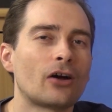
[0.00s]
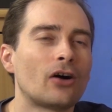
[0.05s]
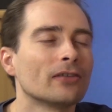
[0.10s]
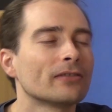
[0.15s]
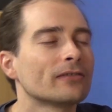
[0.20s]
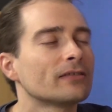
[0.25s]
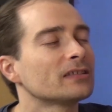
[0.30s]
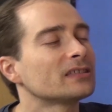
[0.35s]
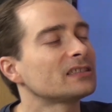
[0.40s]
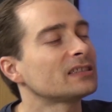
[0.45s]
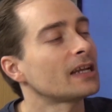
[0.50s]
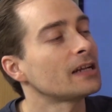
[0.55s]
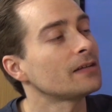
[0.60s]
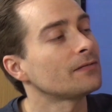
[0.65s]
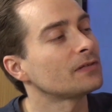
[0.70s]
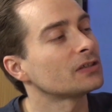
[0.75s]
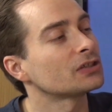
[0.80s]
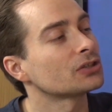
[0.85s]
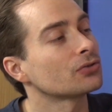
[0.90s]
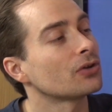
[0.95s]
On the
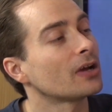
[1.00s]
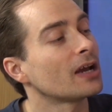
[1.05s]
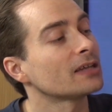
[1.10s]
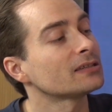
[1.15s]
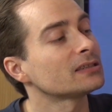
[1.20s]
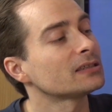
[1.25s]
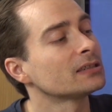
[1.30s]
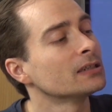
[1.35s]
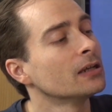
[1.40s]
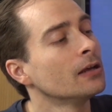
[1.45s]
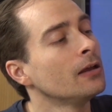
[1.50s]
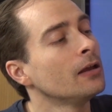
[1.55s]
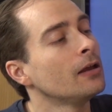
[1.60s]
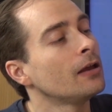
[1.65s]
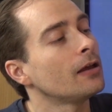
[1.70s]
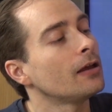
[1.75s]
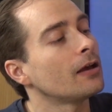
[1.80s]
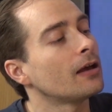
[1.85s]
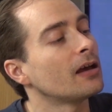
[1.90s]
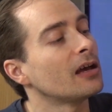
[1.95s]
Sailfish OS
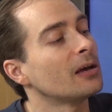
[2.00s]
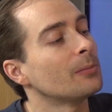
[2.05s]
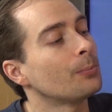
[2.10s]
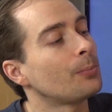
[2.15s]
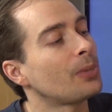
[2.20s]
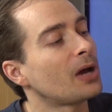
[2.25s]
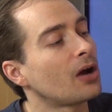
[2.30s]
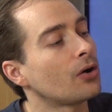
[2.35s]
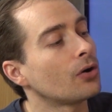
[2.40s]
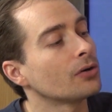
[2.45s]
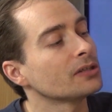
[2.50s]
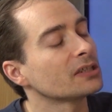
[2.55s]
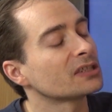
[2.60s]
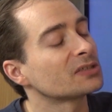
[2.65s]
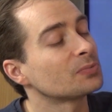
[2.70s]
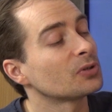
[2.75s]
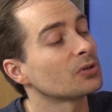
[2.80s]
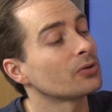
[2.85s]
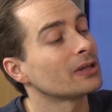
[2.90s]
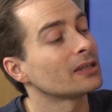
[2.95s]
powered
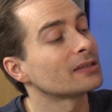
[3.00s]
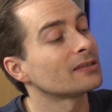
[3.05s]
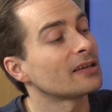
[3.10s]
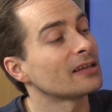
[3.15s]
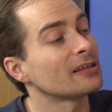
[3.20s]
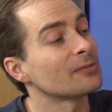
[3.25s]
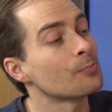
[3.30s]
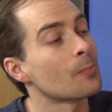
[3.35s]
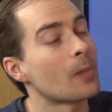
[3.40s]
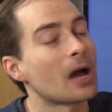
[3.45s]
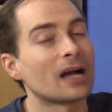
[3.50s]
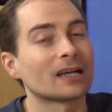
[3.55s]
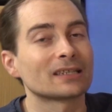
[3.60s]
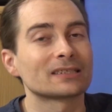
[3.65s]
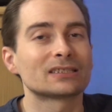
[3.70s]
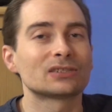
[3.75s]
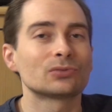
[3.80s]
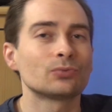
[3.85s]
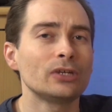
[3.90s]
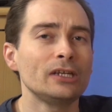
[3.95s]
Xperia 10 Mark
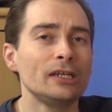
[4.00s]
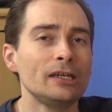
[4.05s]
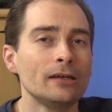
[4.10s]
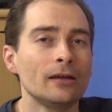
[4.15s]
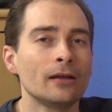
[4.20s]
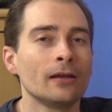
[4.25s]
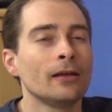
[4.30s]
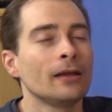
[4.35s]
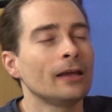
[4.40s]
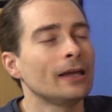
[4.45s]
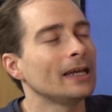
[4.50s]
III,